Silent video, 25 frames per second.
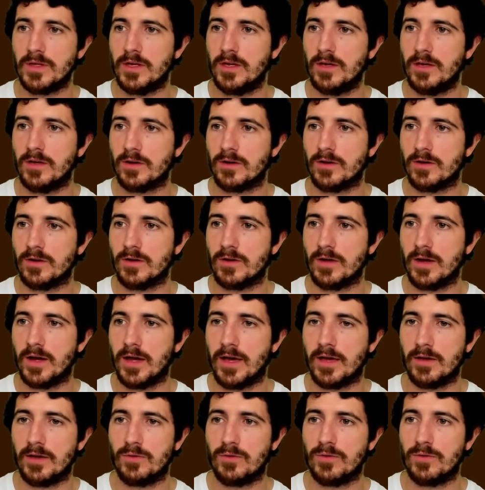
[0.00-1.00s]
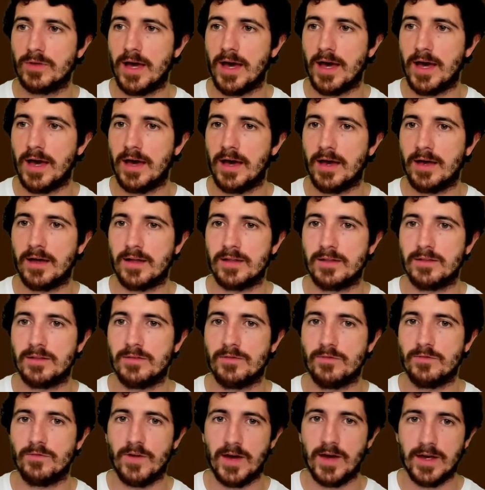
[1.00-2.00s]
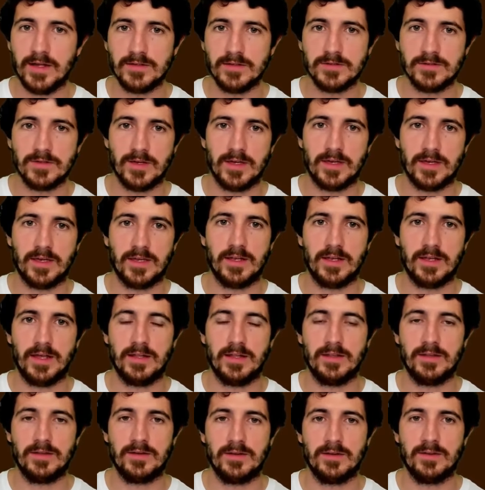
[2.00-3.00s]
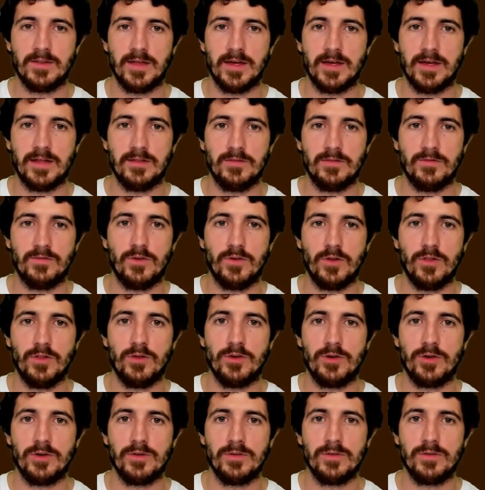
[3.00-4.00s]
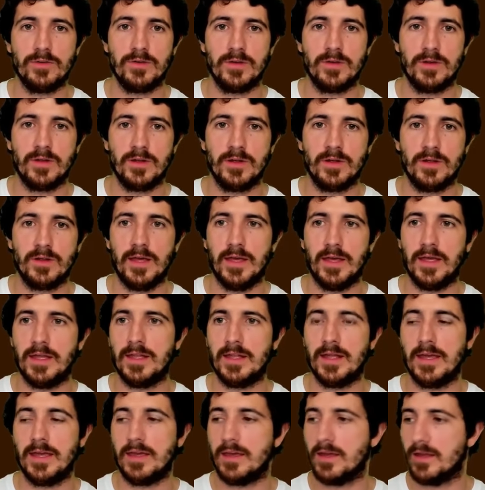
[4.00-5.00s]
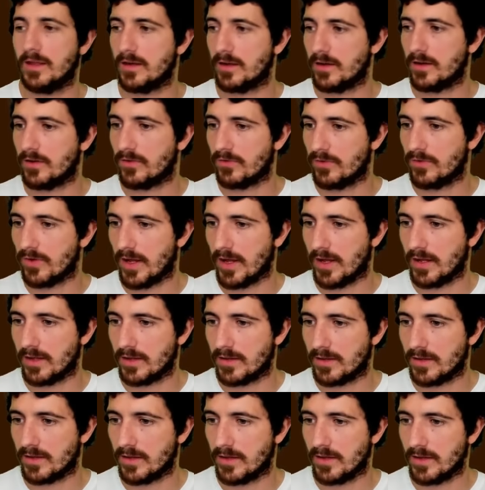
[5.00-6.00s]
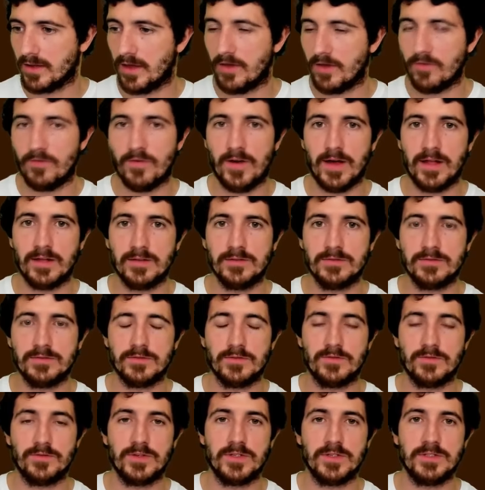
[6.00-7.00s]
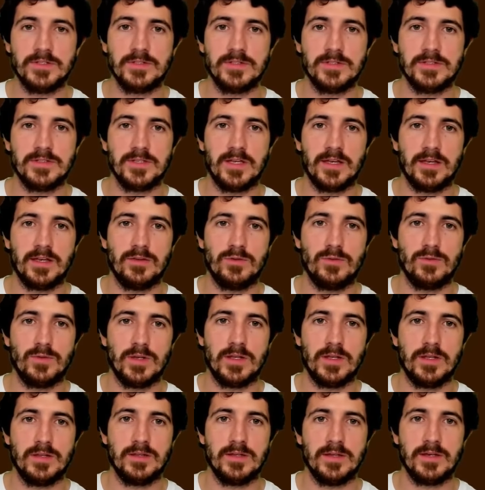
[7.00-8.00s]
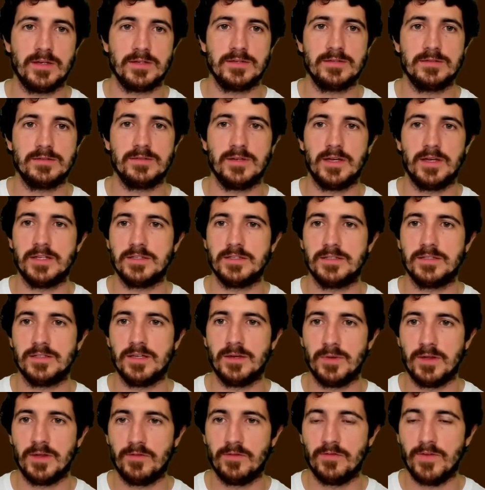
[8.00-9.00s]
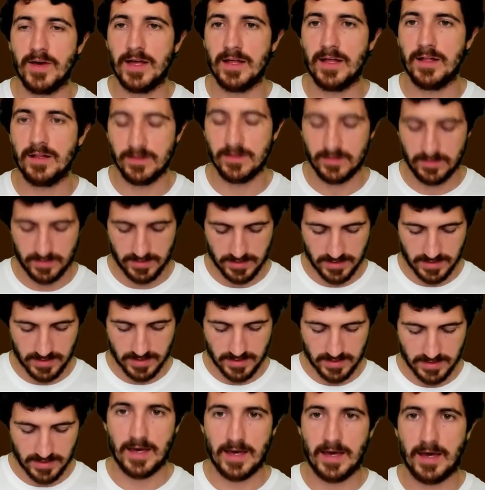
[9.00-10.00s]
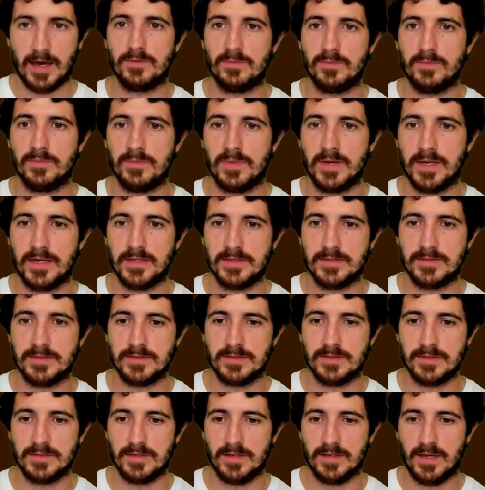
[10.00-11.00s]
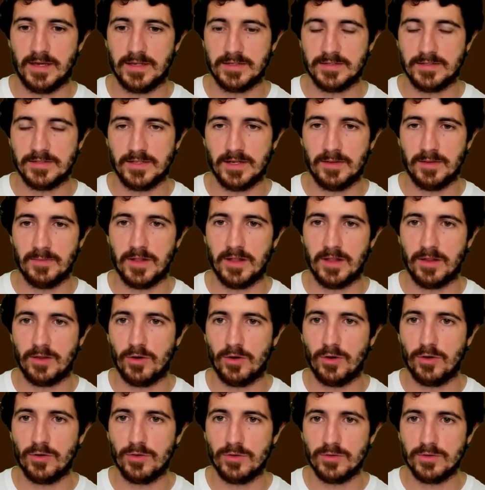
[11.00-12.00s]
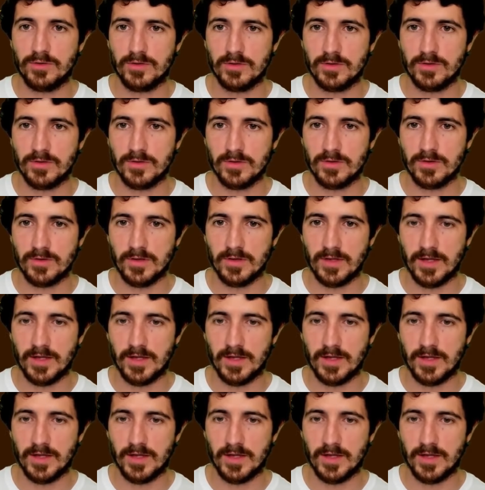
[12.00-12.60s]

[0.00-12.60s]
here, I could add files. So I can enter that folder and I can create a file. So for instance, I can do an index HTML file, some base HTML code,